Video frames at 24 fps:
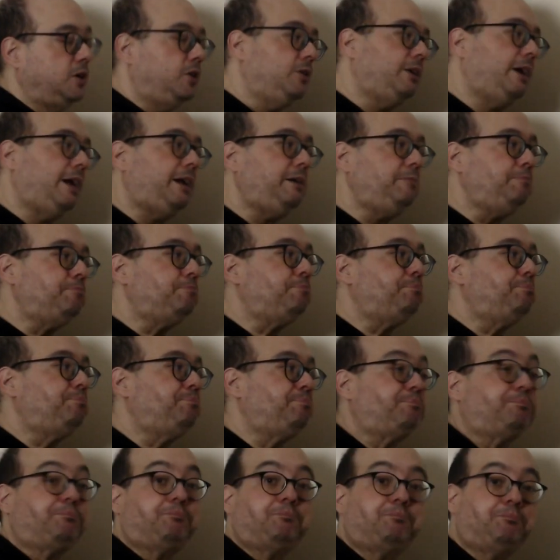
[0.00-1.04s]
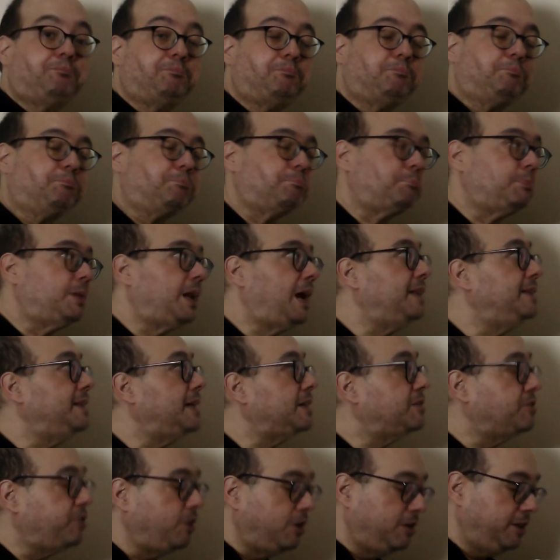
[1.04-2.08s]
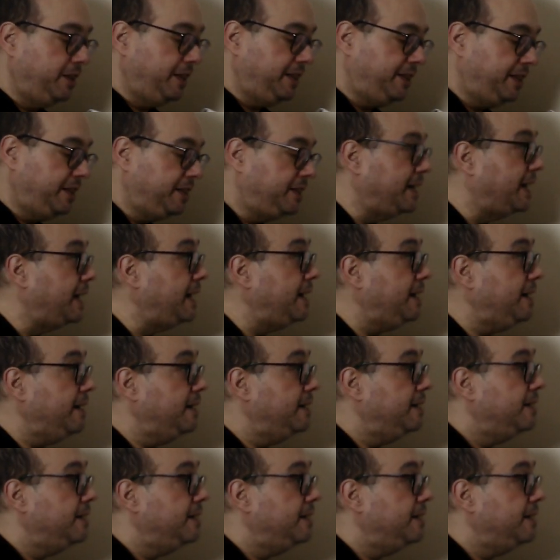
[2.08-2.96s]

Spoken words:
Okay? And that's all. This is the